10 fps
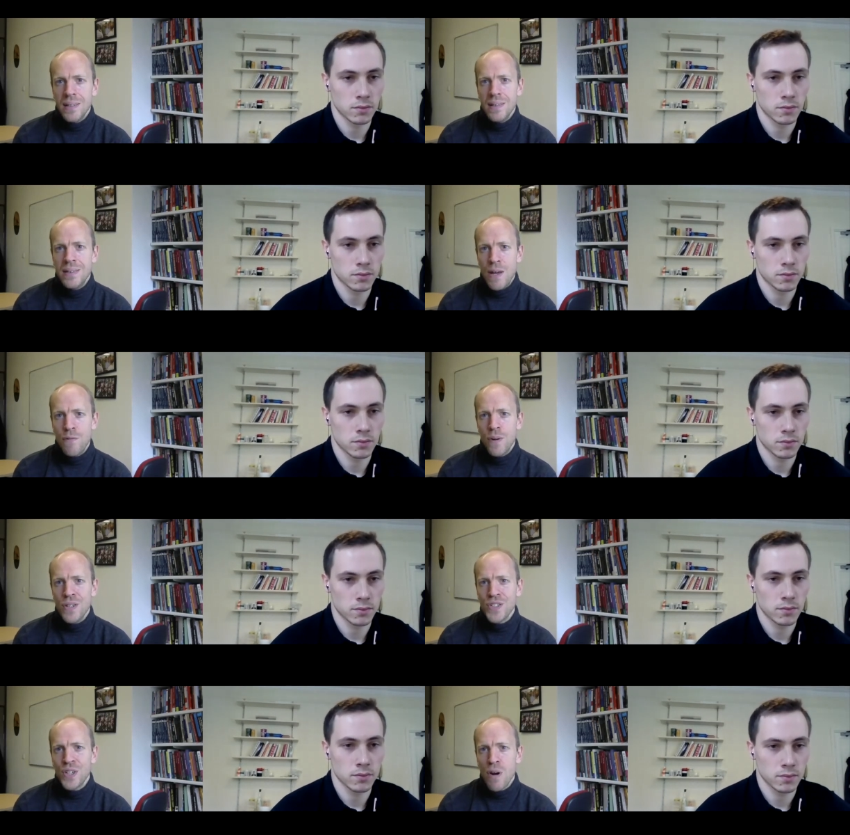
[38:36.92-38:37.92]

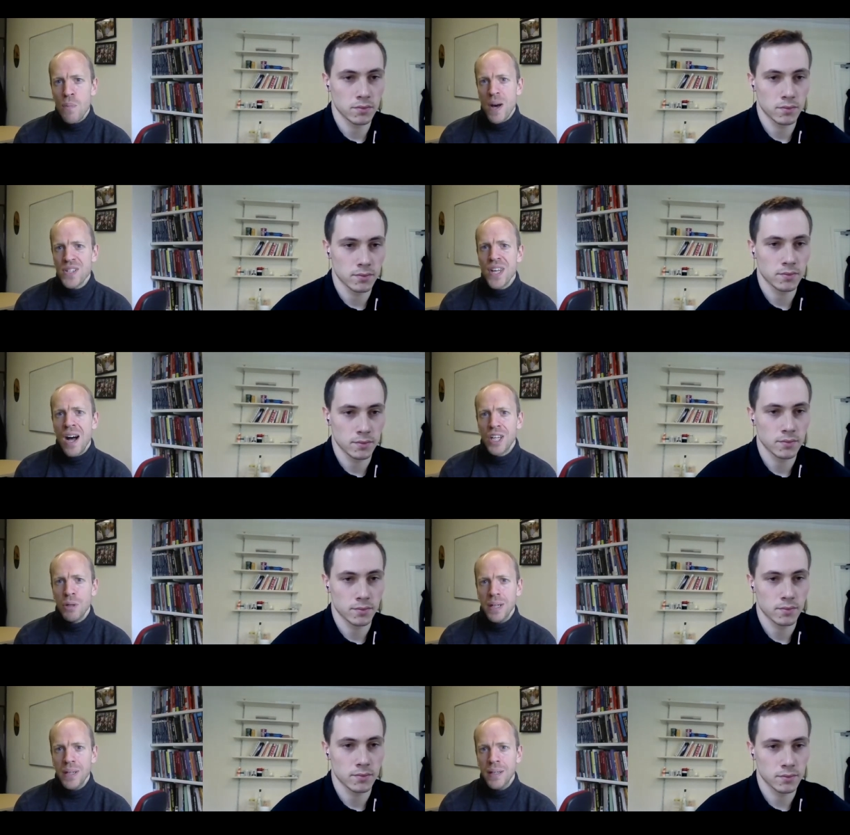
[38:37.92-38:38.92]
Speaker 1: difference and robust
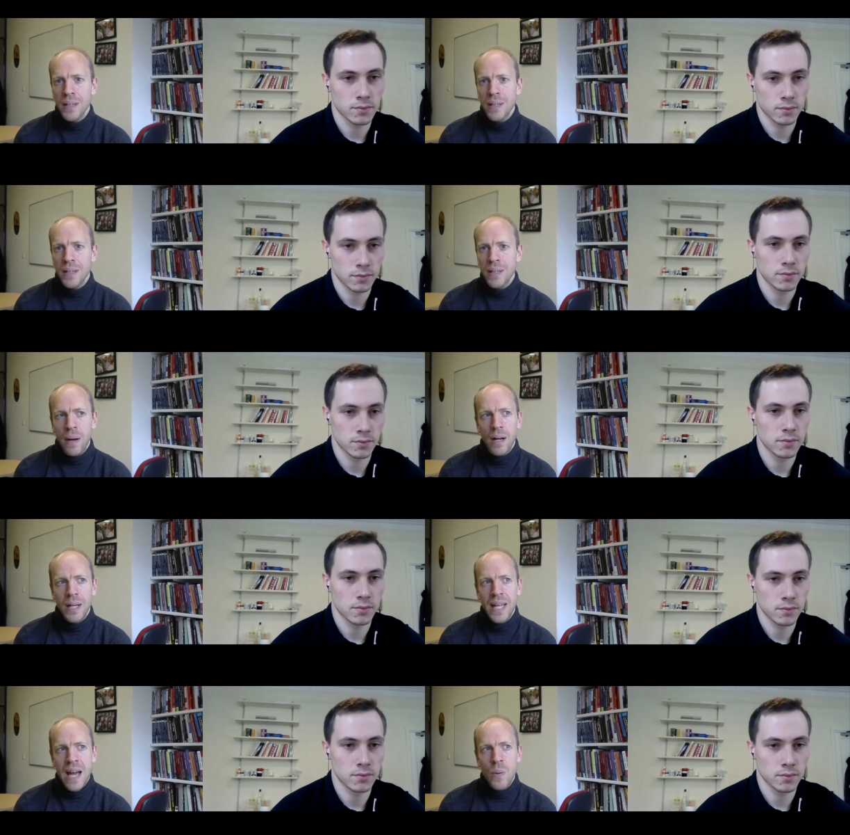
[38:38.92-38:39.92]
argument are
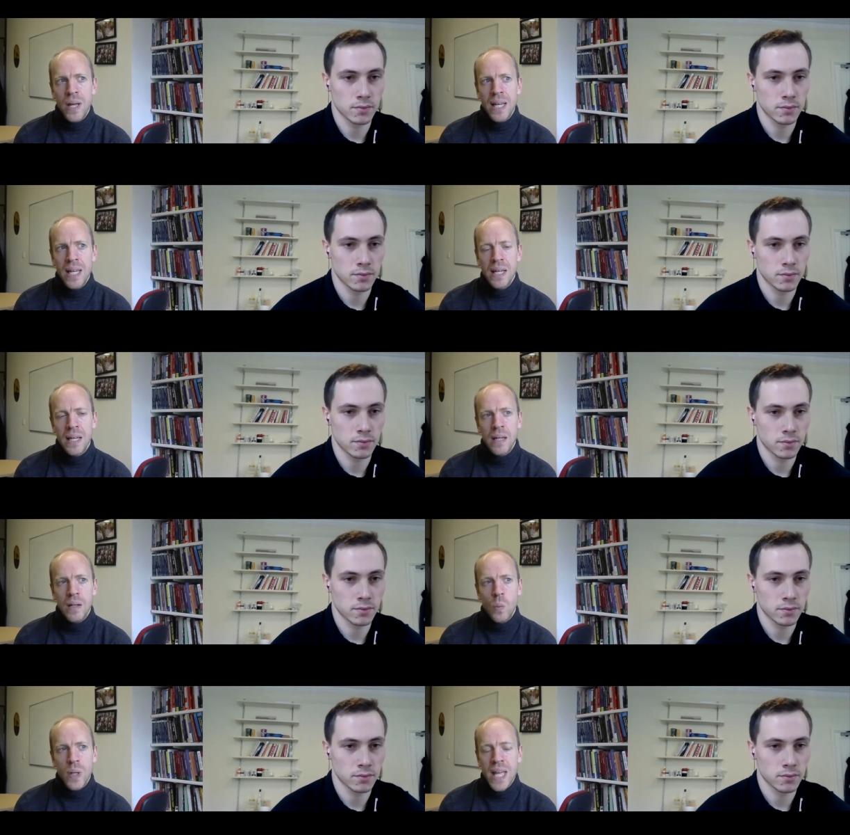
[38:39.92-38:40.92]
partly how we,
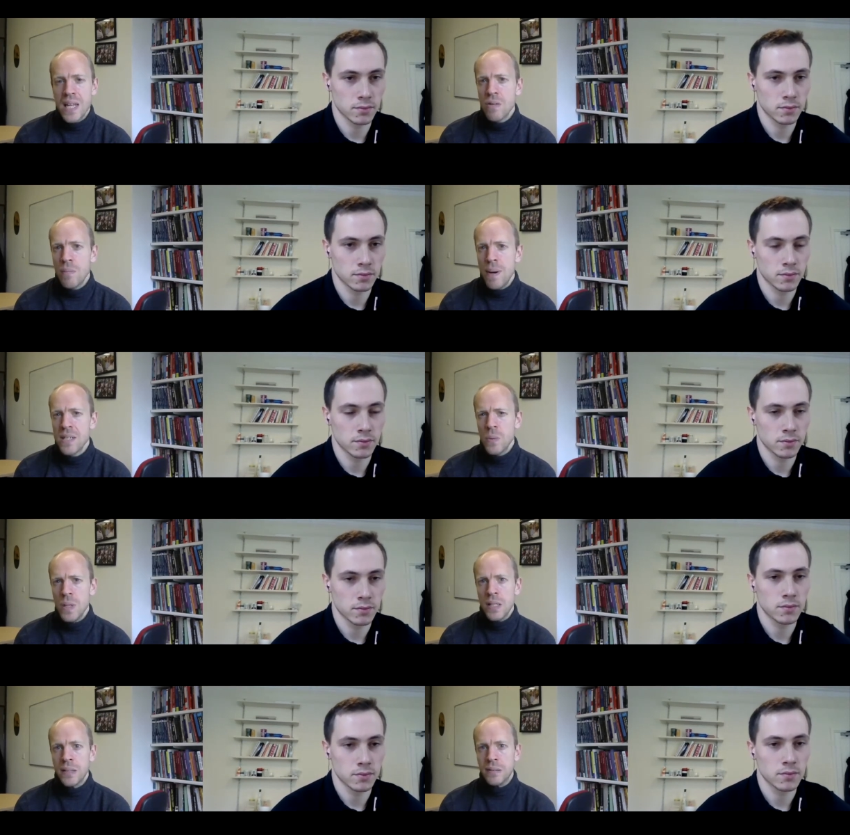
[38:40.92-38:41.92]
we get to a better
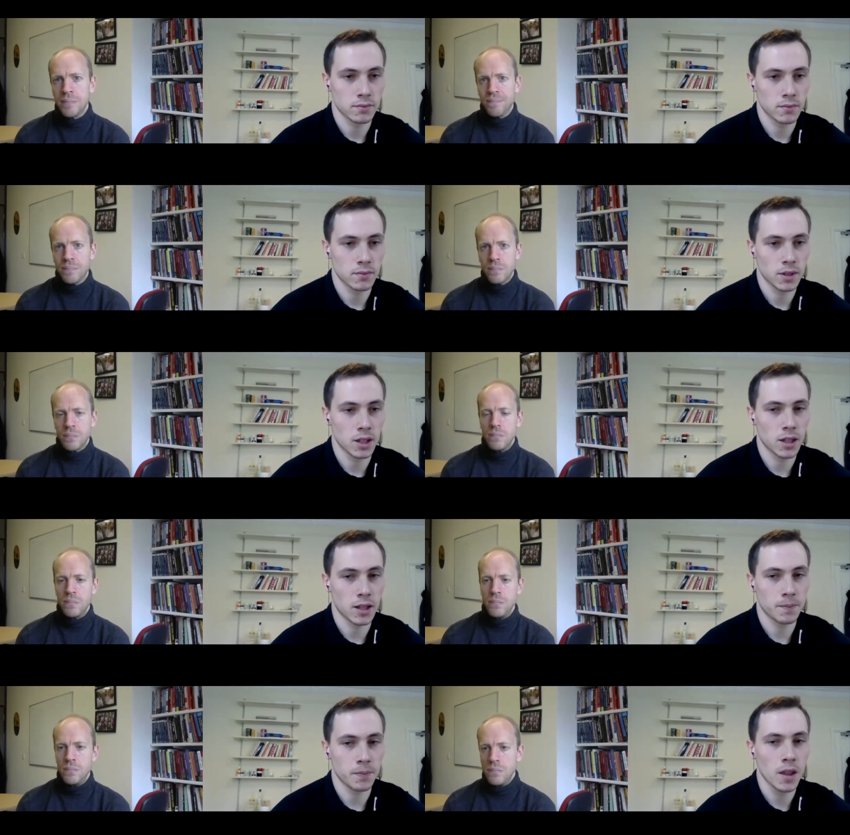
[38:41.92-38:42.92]
world.
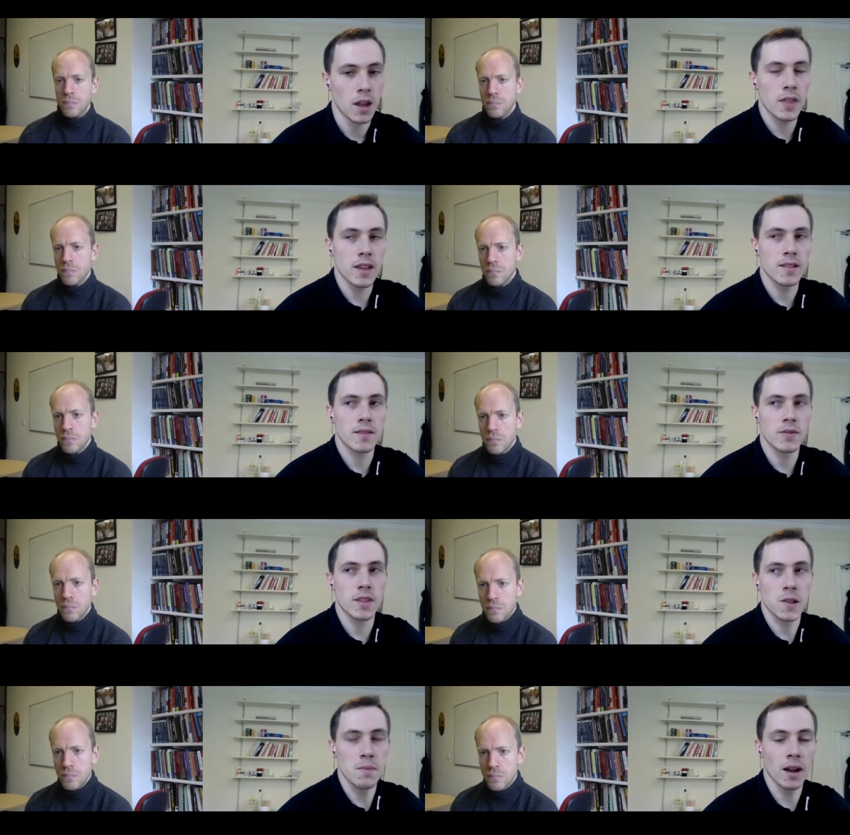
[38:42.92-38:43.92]
Speaker 2: Yeah
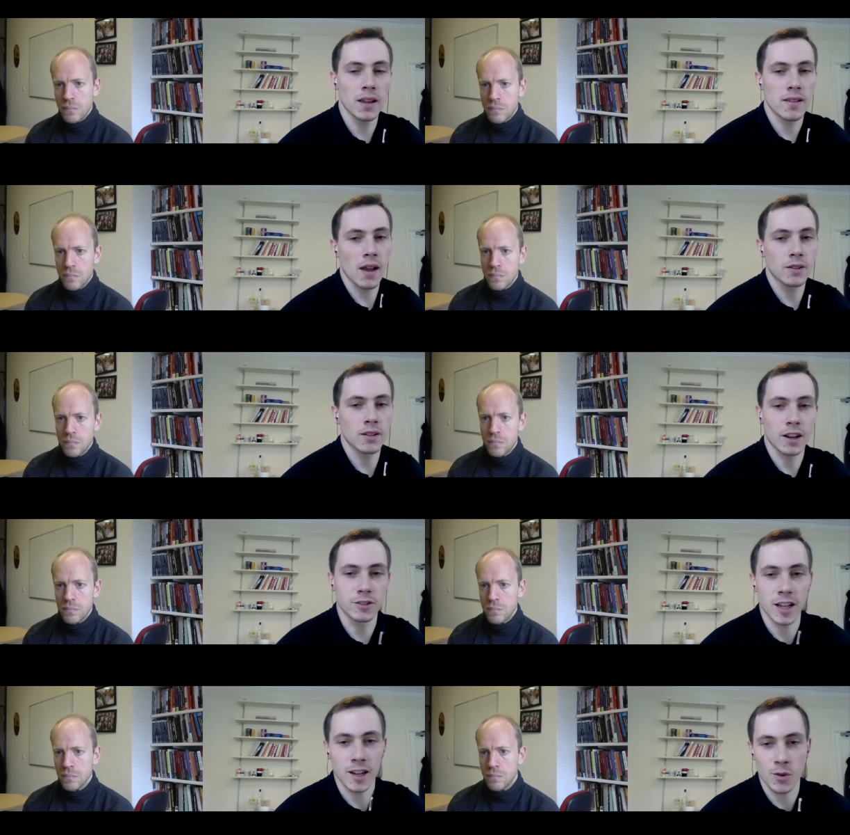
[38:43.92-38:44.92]
this might sound like a
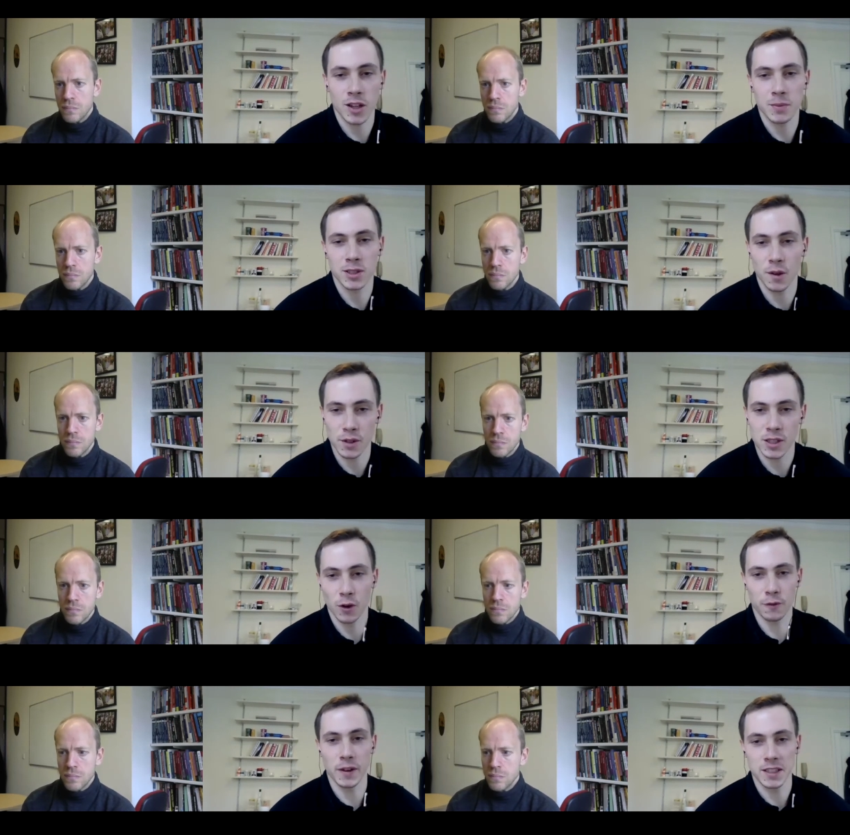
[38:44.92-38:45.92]
ridiculous question because obviously
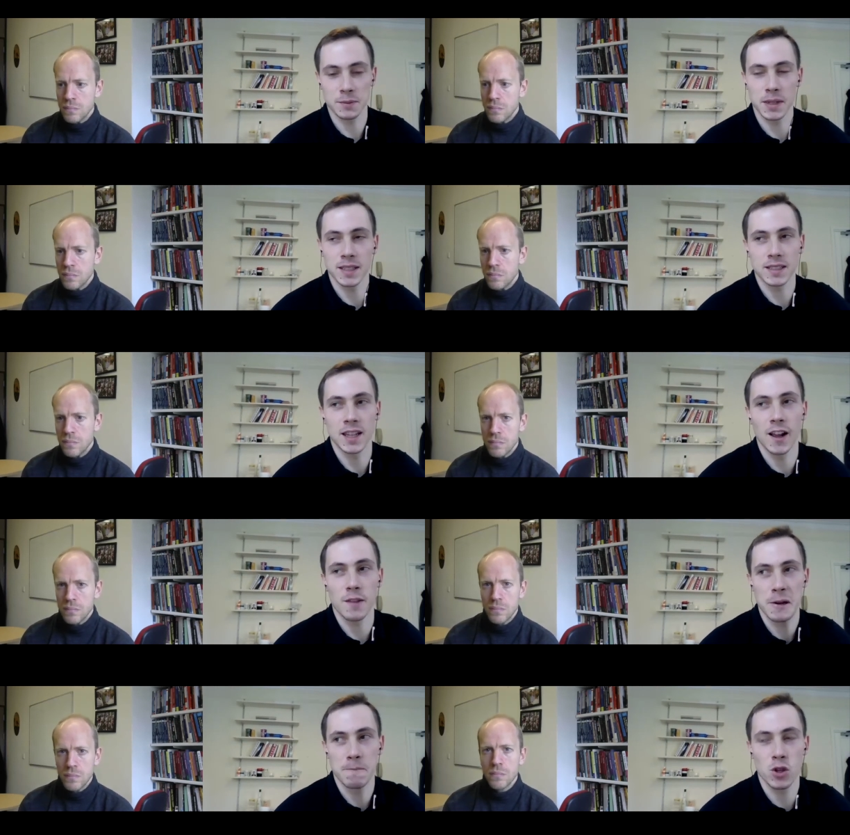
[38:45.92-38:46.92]
your field is political science,
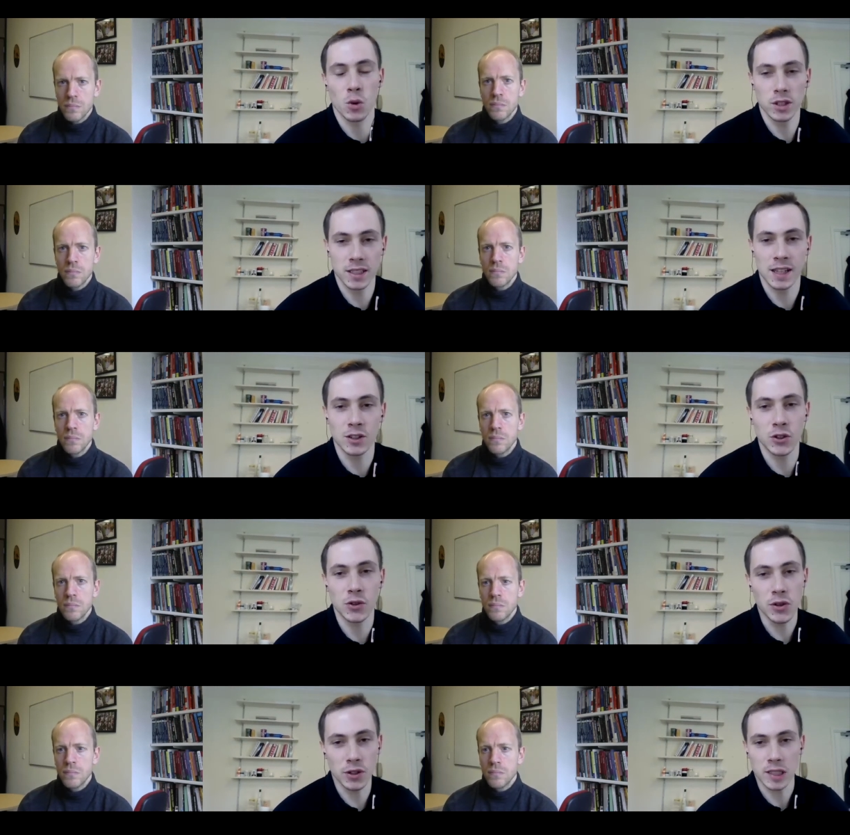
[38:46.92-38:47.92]
but to what extent
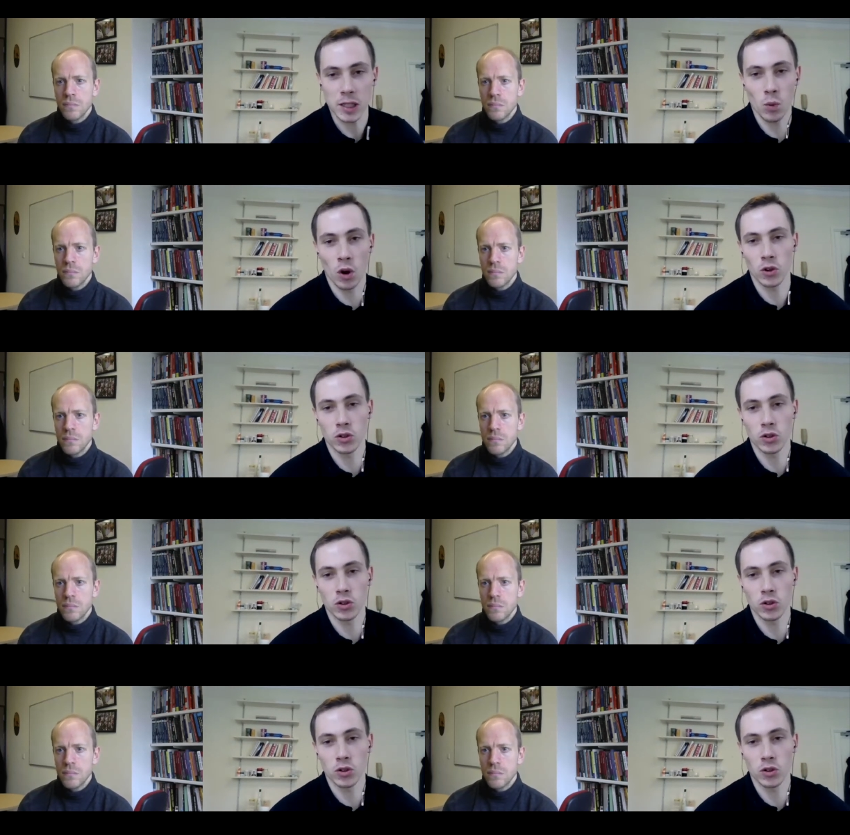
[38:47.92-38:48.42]
do you see what you're